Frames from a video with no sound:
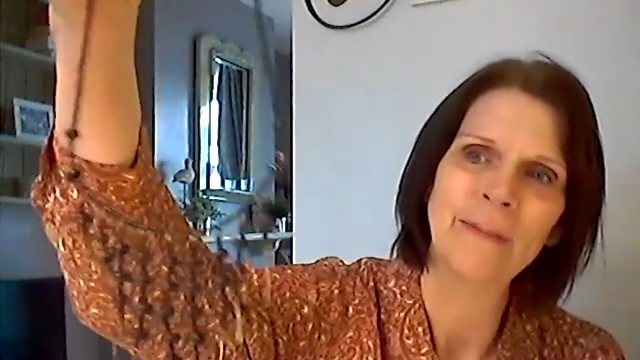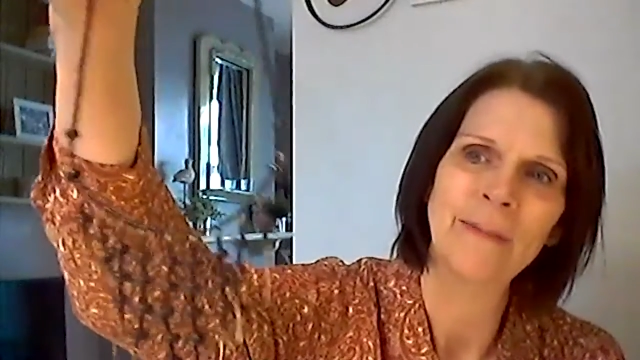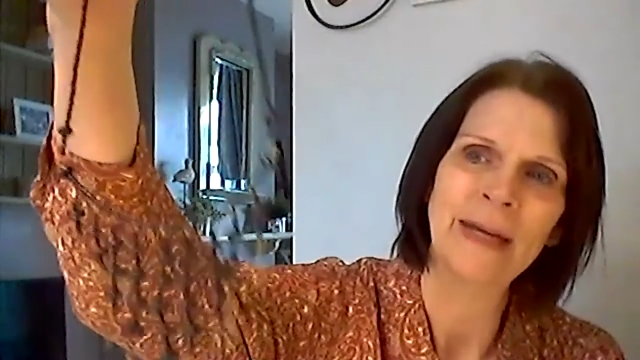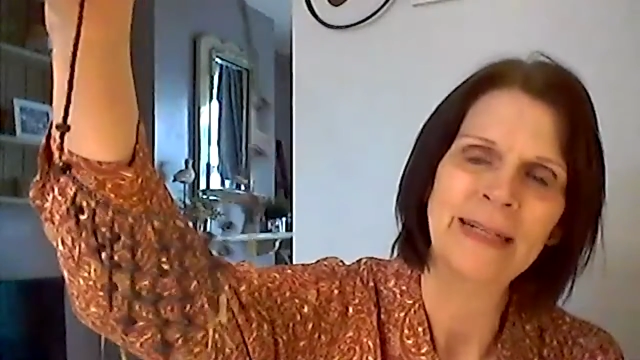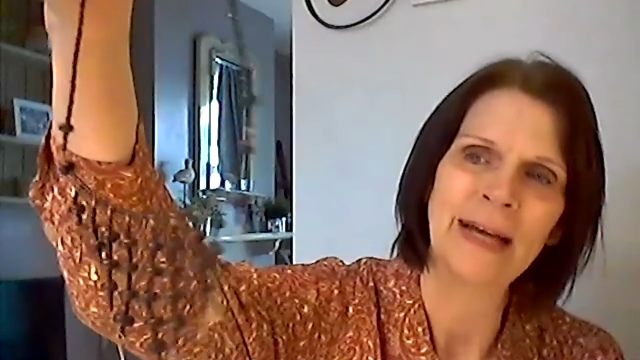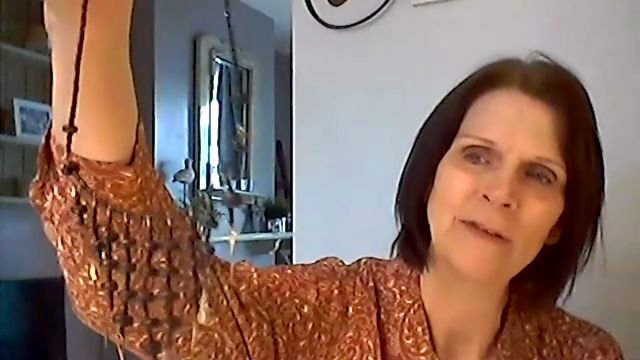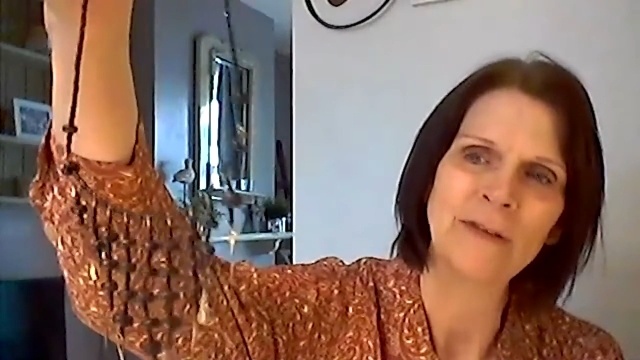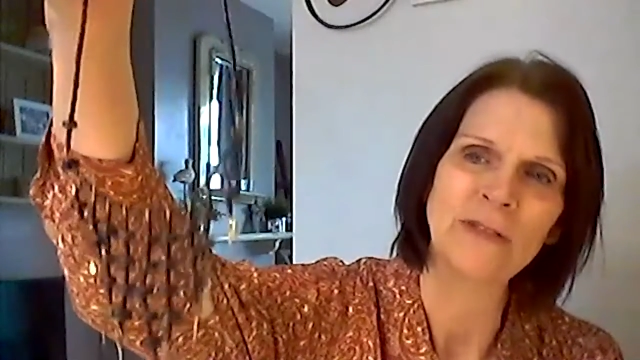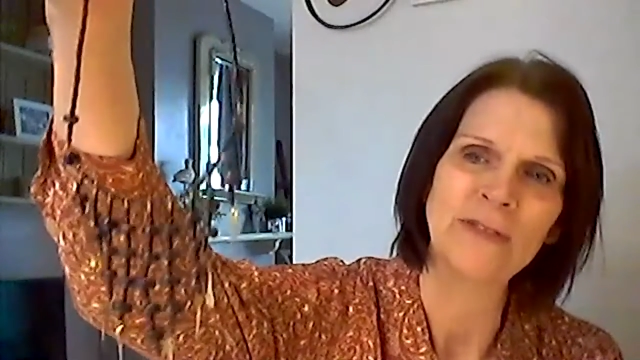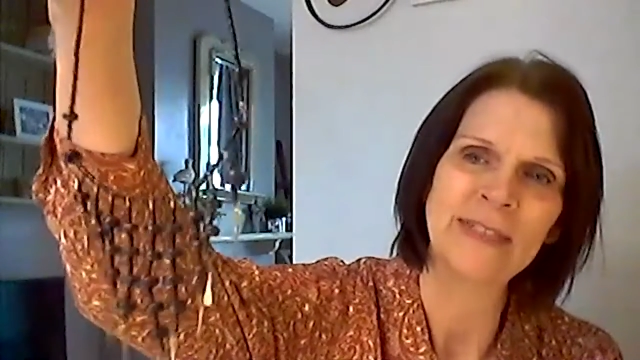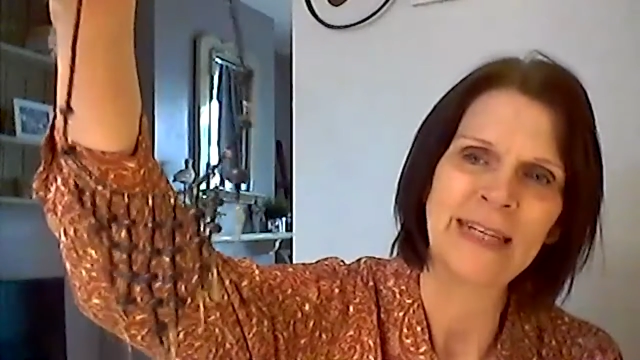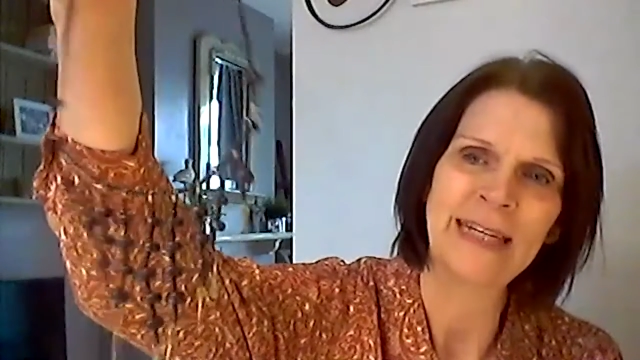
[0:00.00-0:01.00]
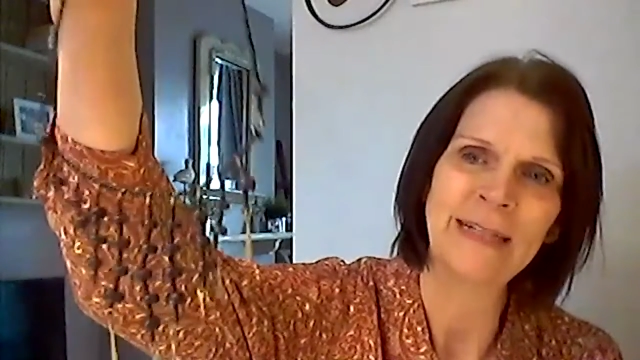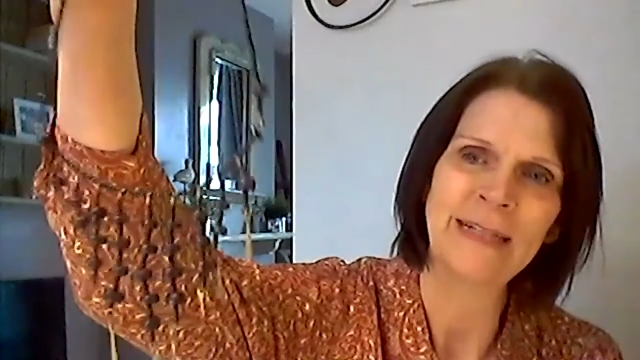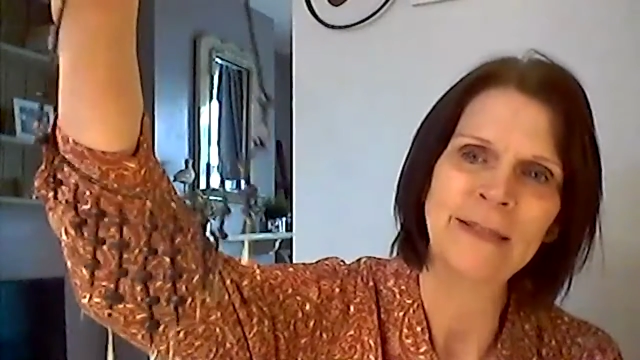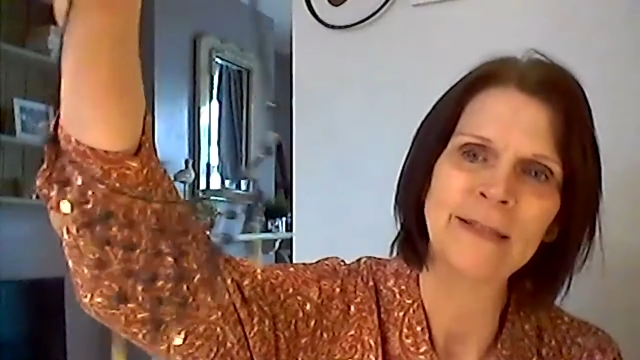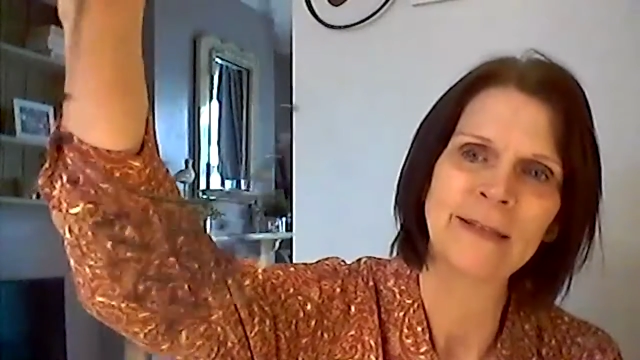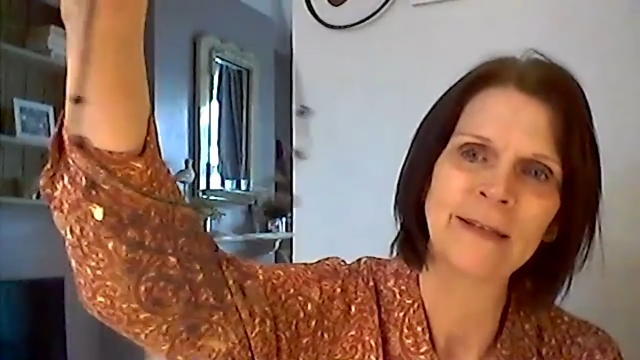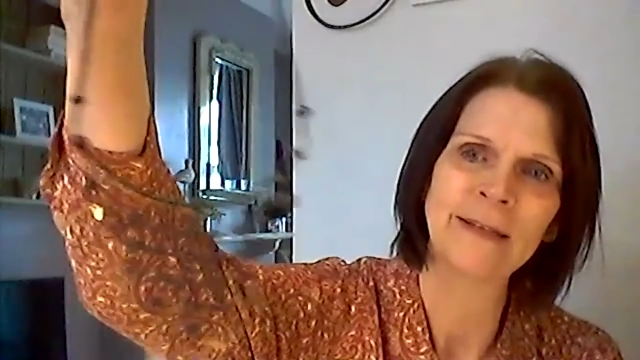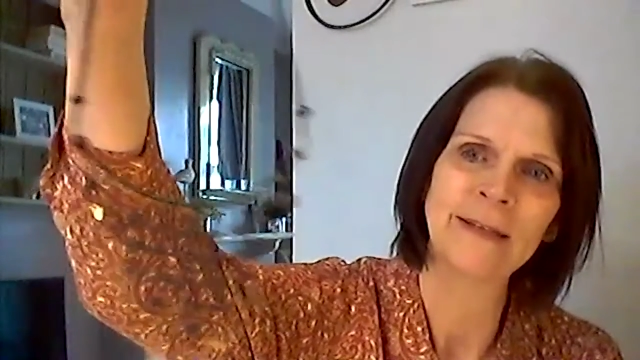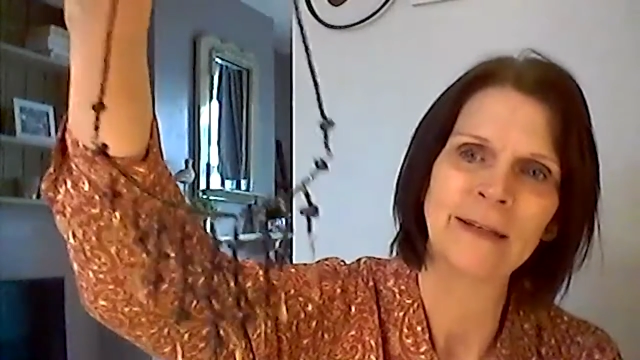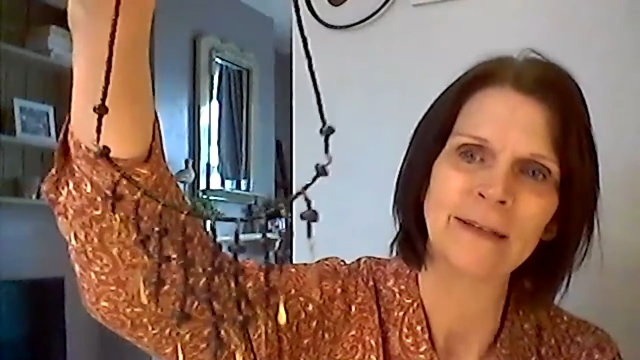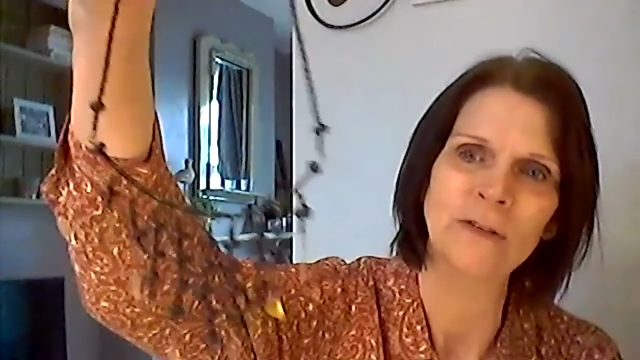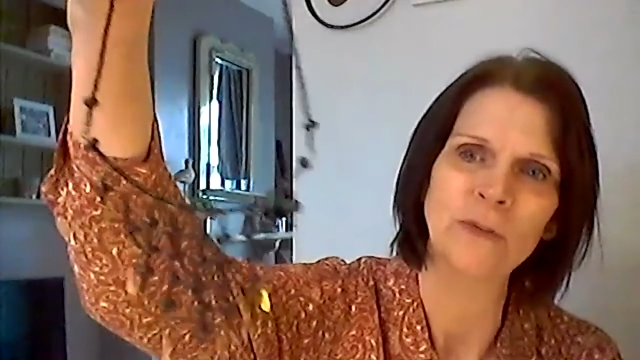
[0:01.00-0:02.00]
made out of seeds
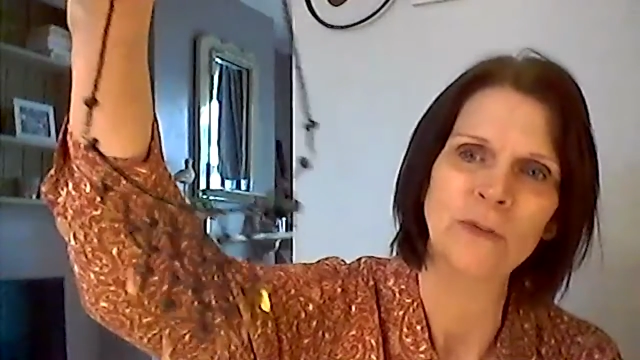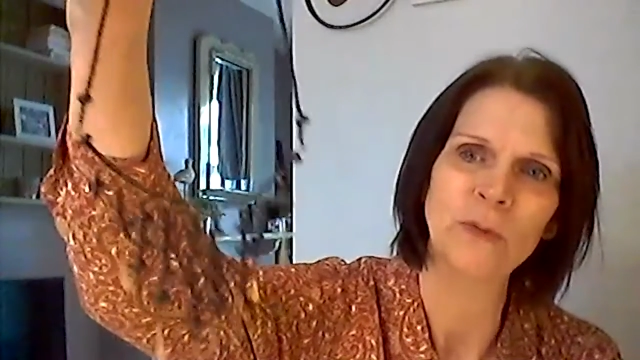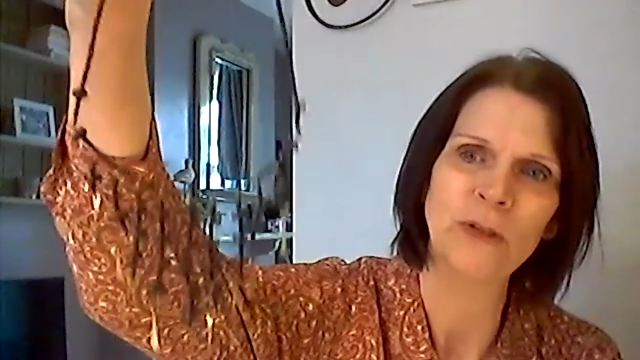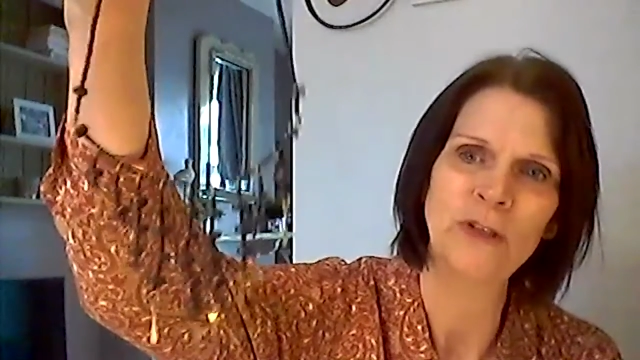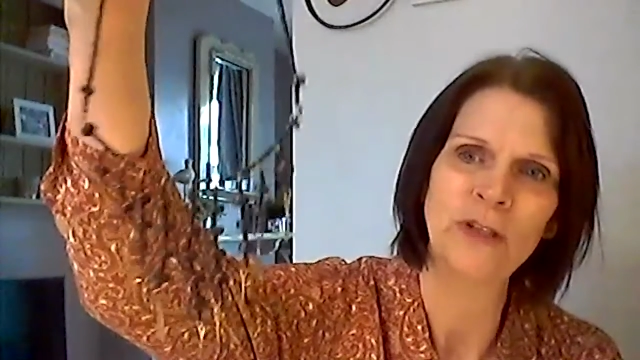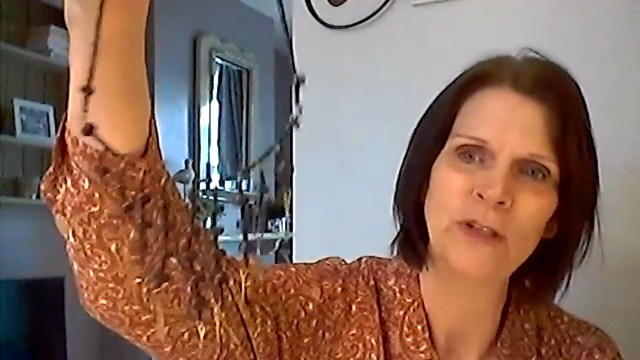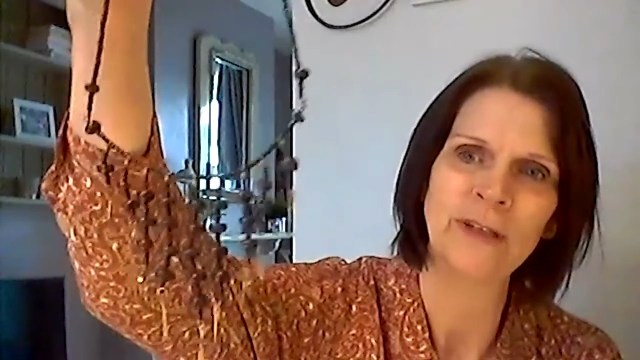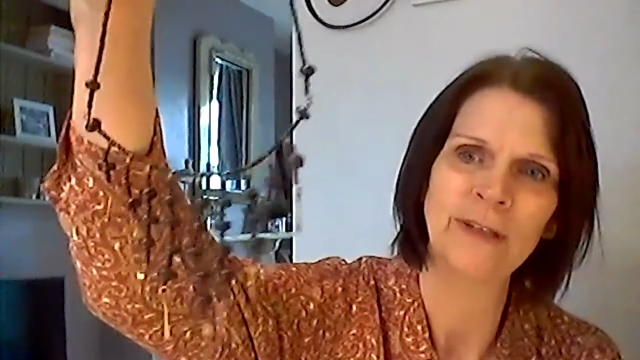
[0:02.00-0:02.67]
and wood.